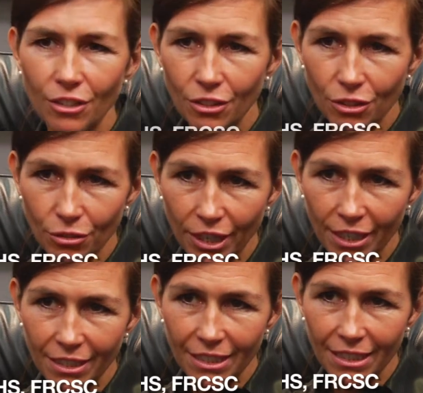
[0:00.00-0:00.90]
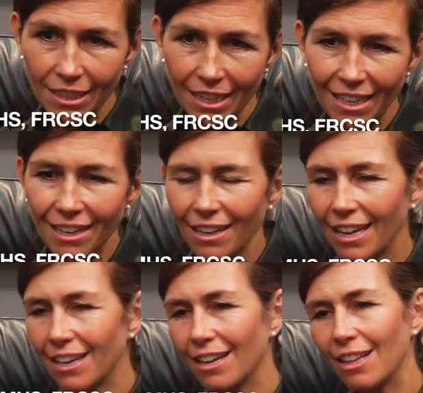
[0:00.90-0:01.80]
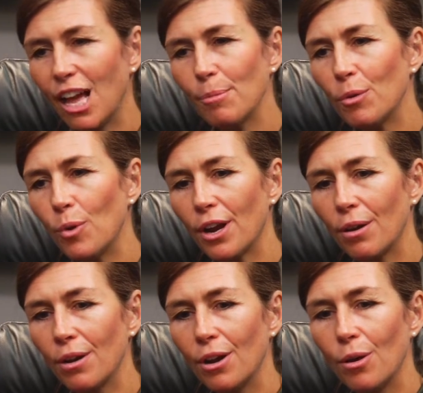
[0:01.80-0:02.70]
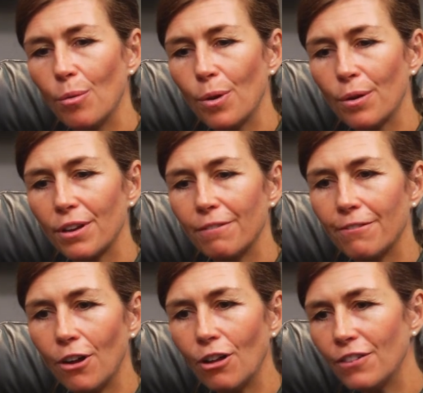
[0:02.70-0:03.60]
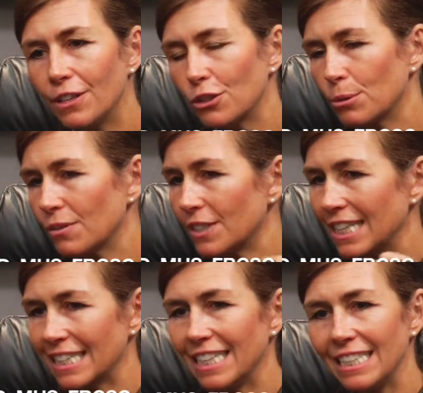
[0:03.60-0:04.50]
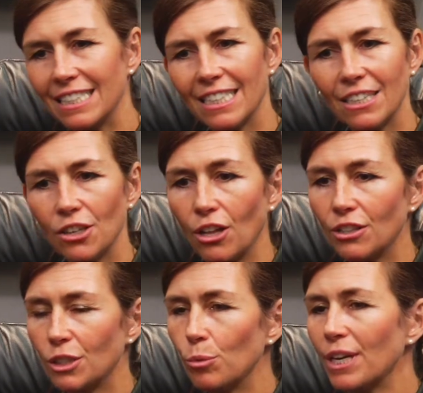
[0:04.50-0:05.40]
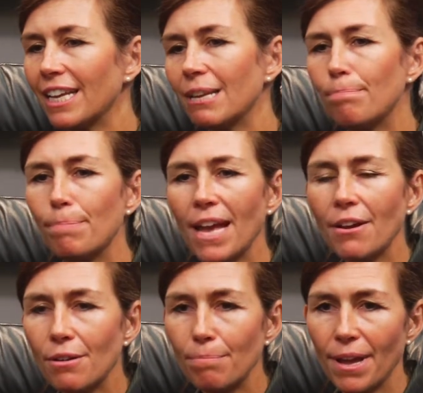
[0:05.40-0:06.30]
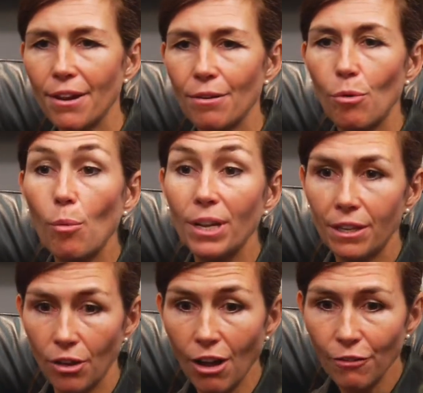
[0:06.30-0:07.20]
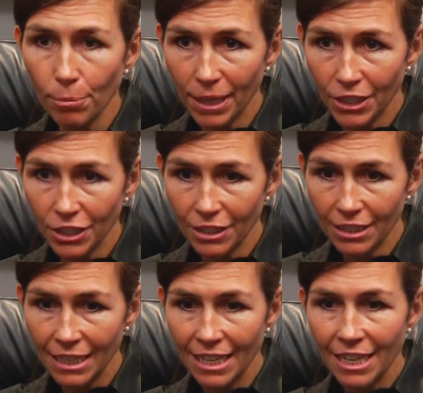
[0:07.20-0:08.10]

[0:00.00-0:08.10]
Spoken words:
constraints in a climate where we're evolving in terms of our techniques and technology, we're getting better and better at what we can offer patients,